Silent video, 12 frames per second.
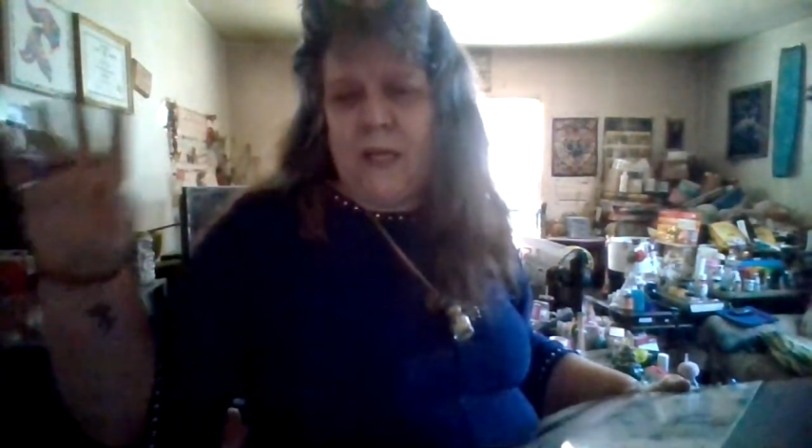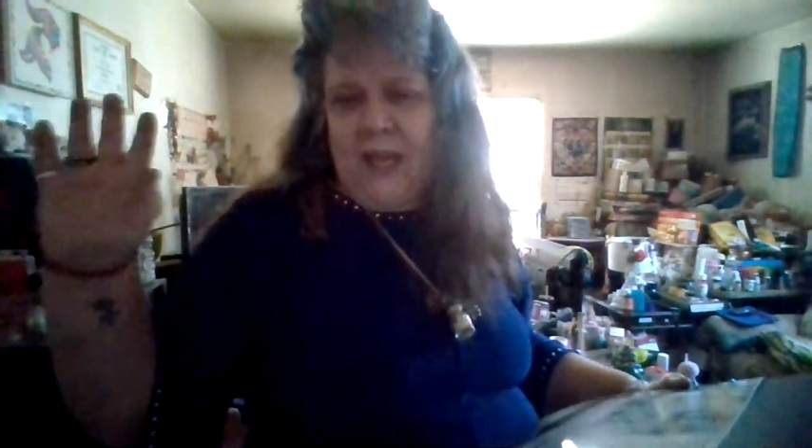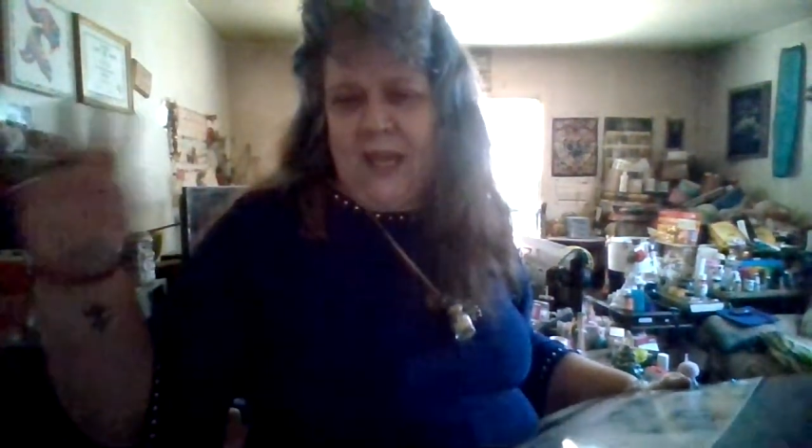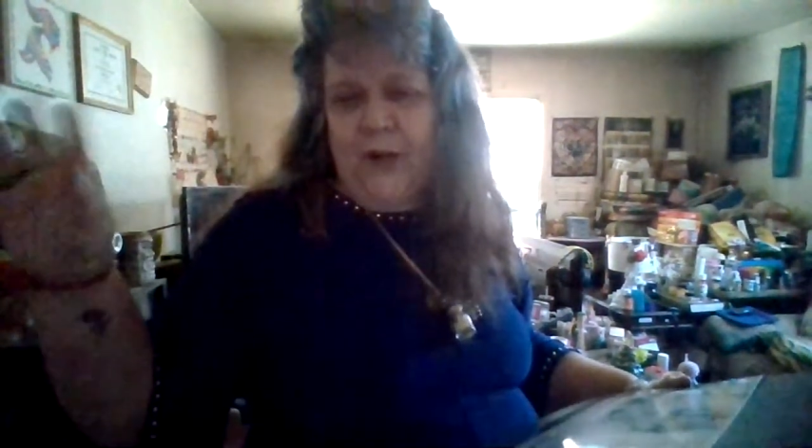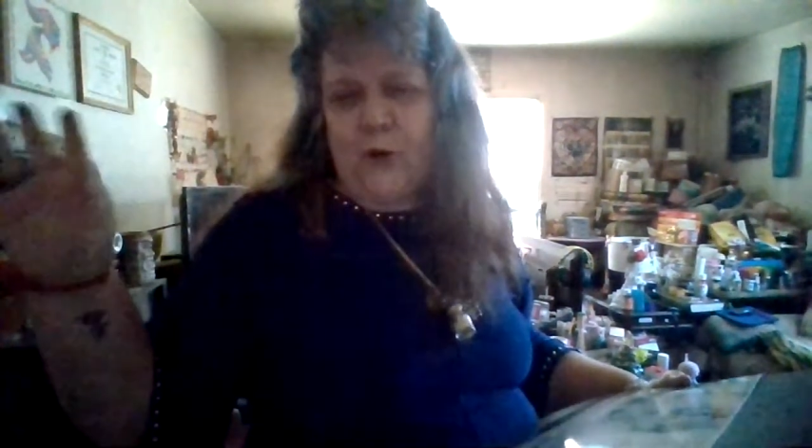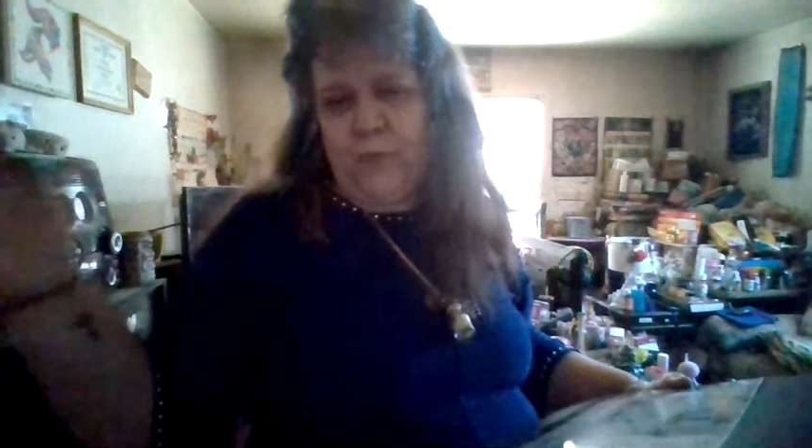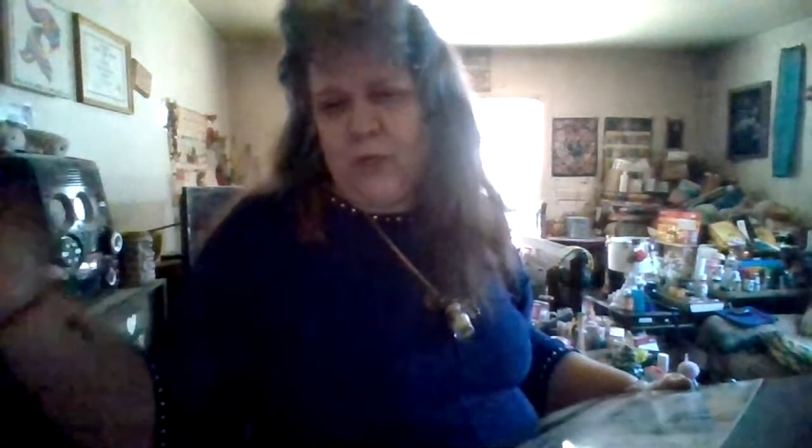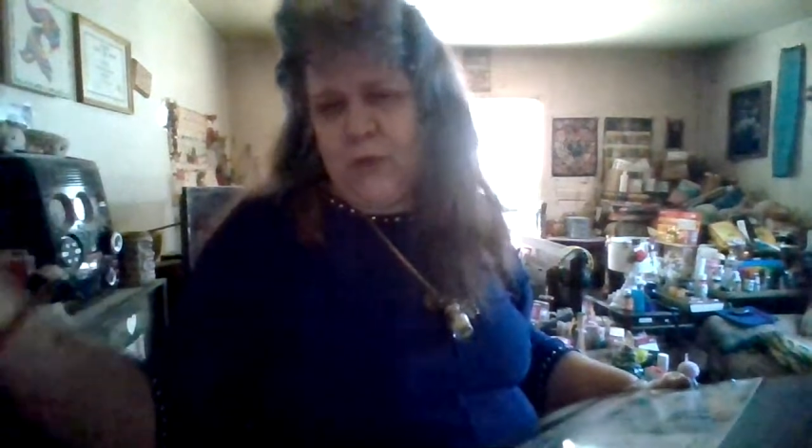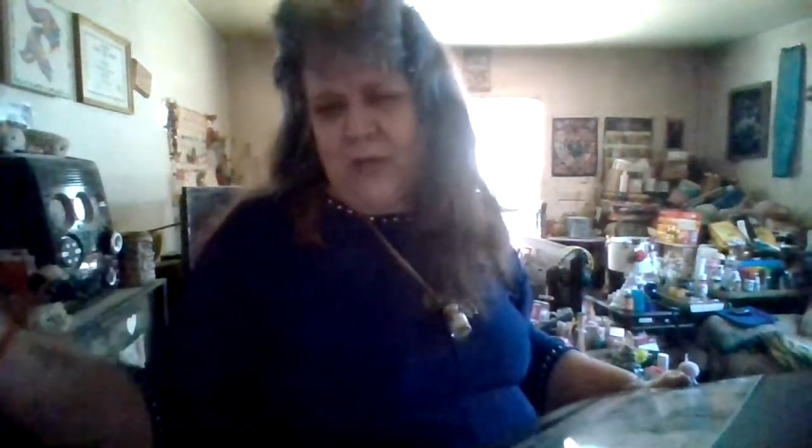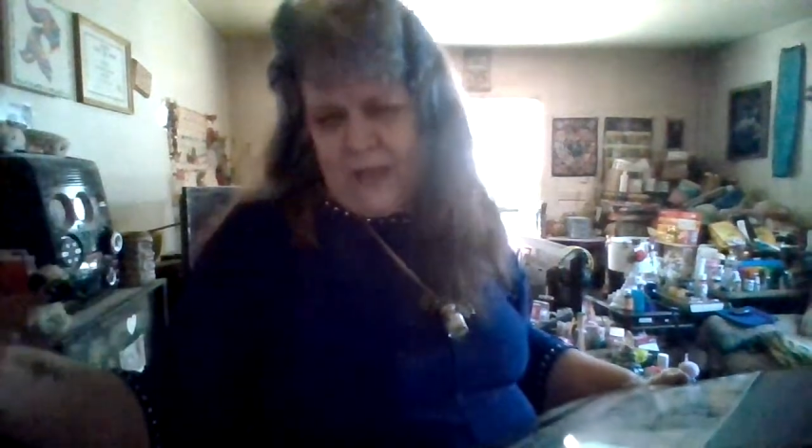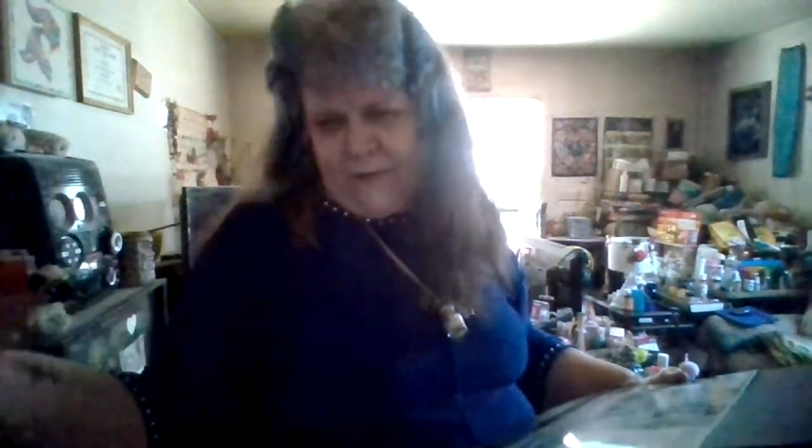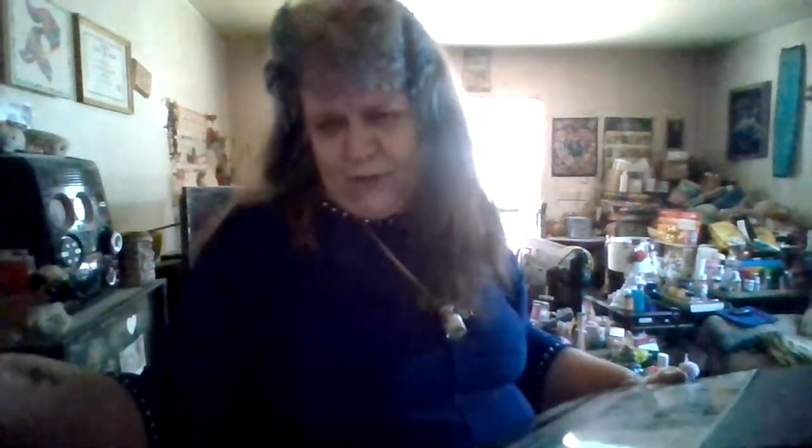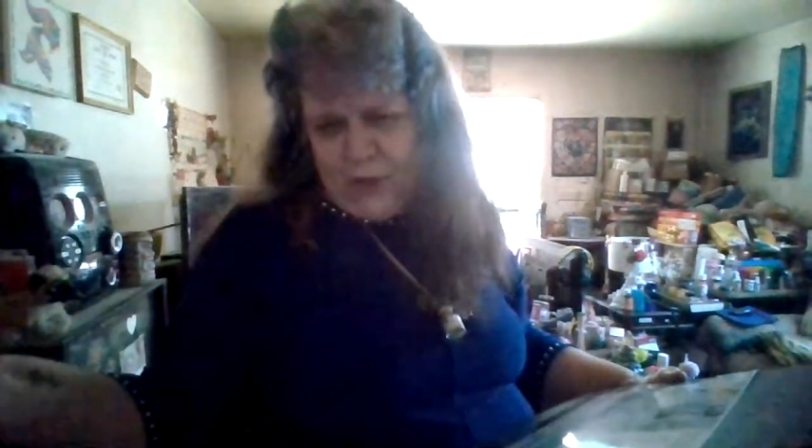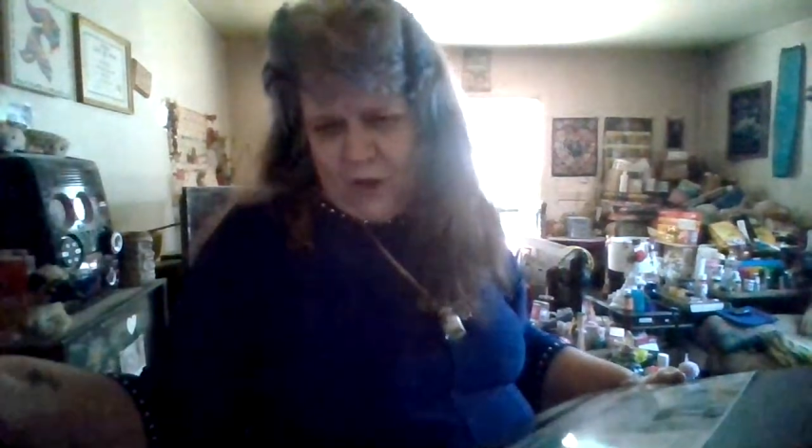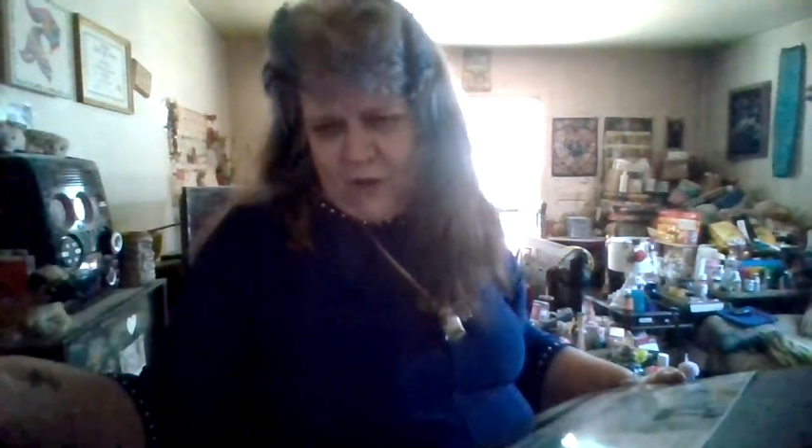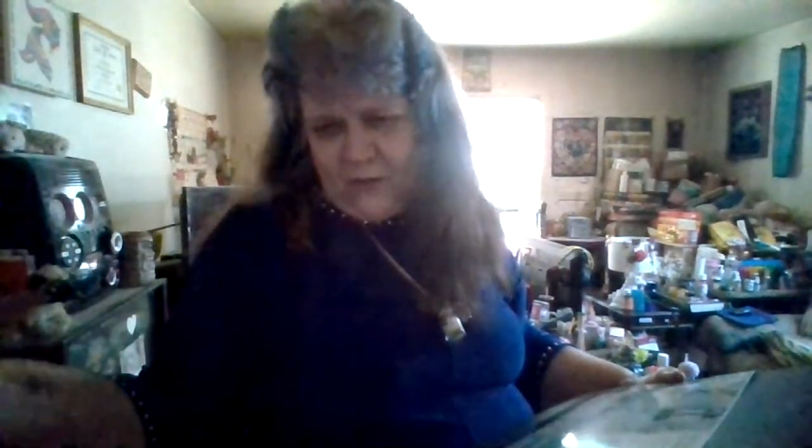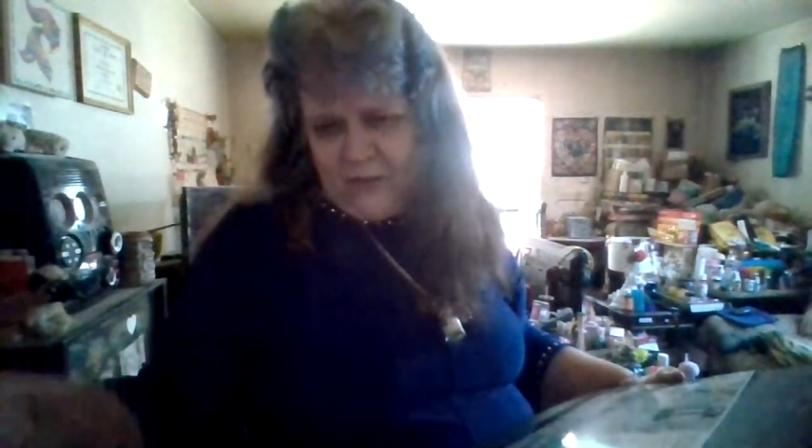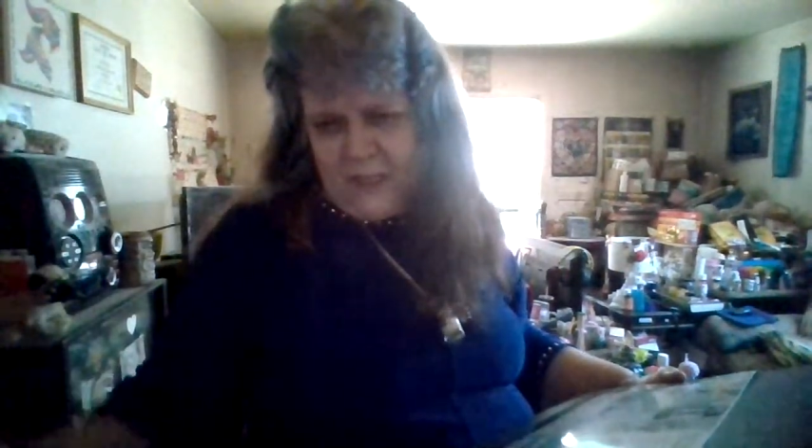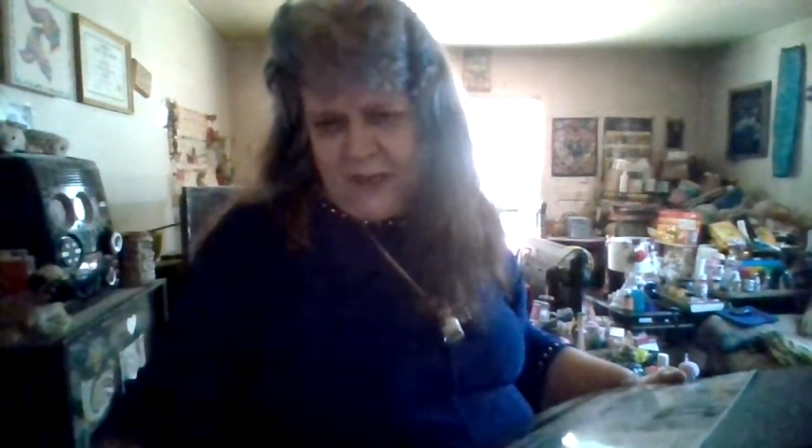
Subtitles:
inner beauty of it all,